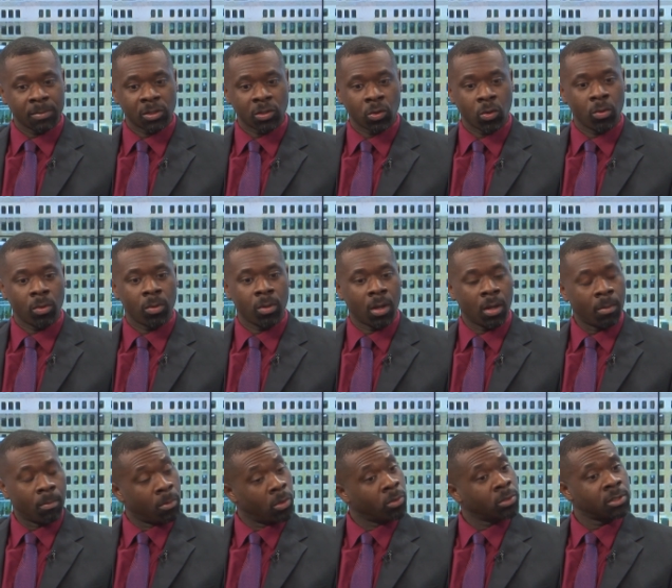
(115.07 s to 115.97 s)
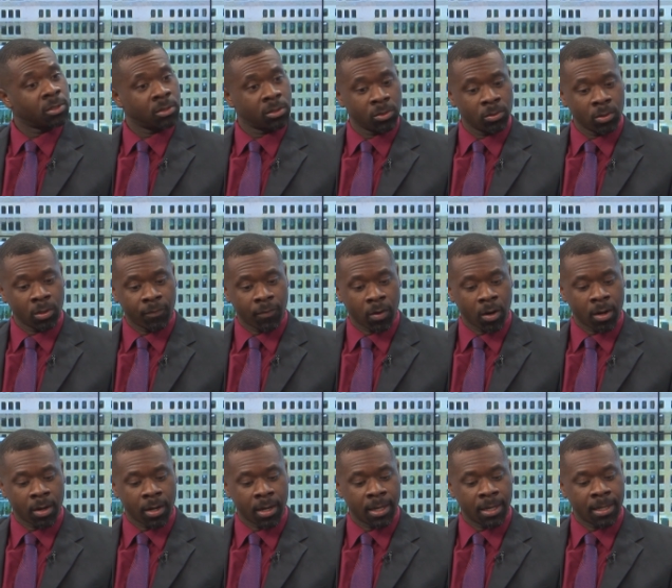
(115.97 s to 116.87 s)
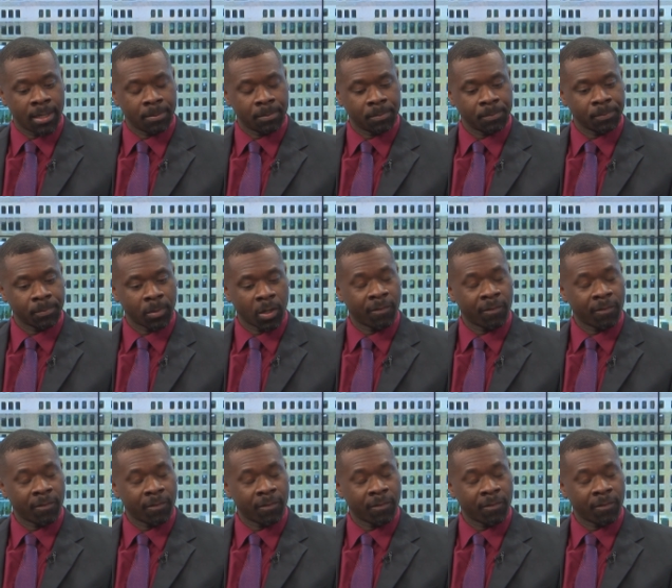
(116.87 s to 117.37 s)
so a multitude of our um,